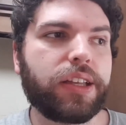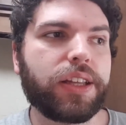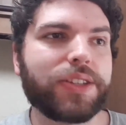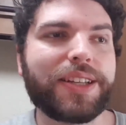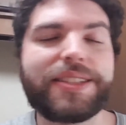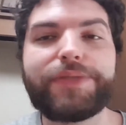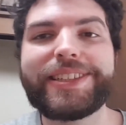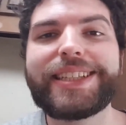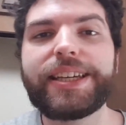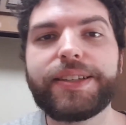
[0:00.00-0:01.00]
There's lots of
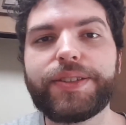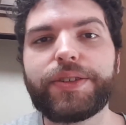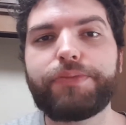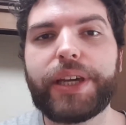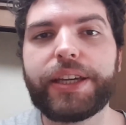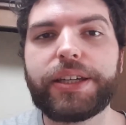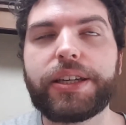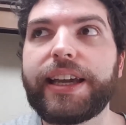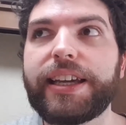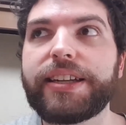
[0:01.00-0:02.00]
different dias you can make,
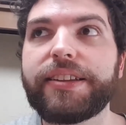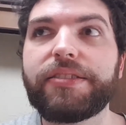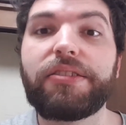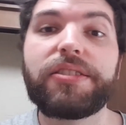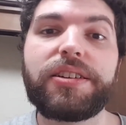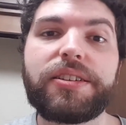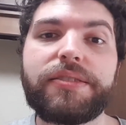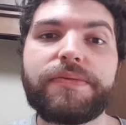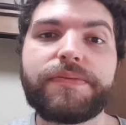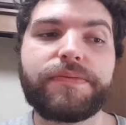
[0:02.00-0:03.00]
and they're all good.
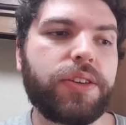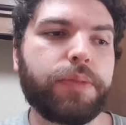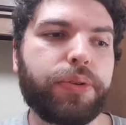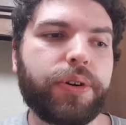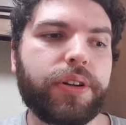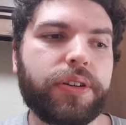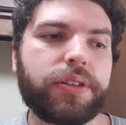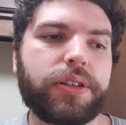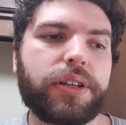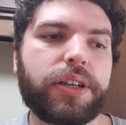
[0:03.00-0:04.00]
You can put
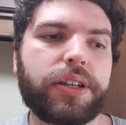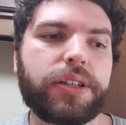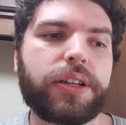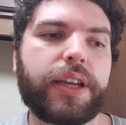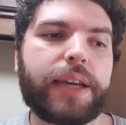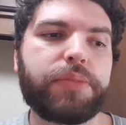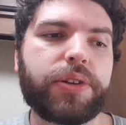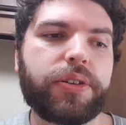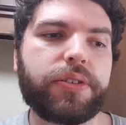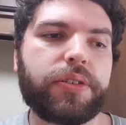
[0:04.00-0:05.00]

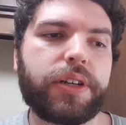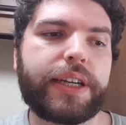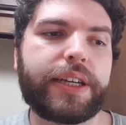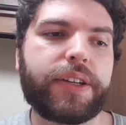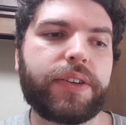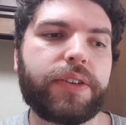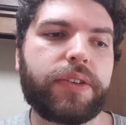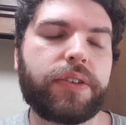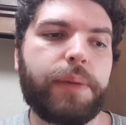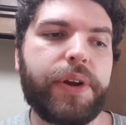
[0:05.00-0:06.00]
hamburger and
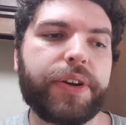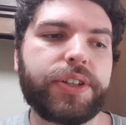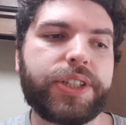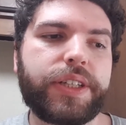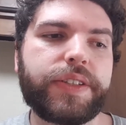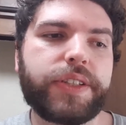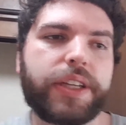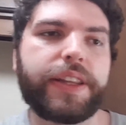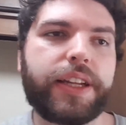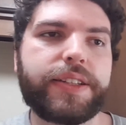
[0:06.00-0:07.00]
American cheese,
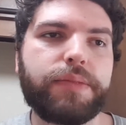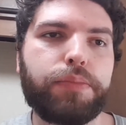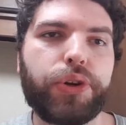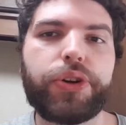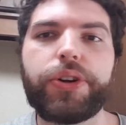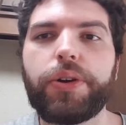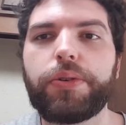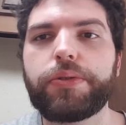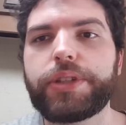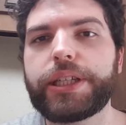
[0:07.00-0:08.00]
and then it's a
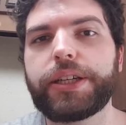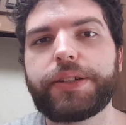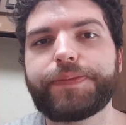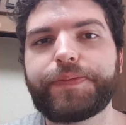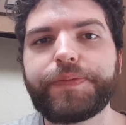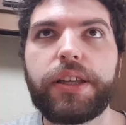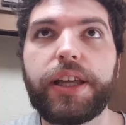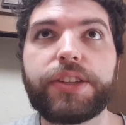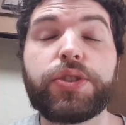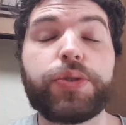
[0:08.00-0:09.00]
burgo dia.
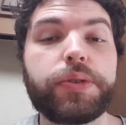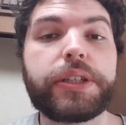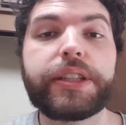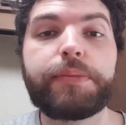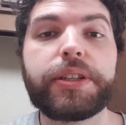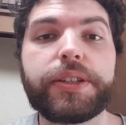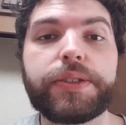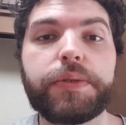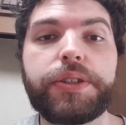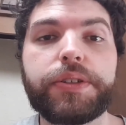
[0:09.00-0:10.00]
It's truly
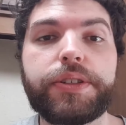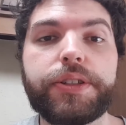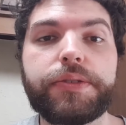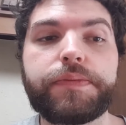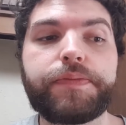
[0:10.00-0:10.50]
limitless what you can do.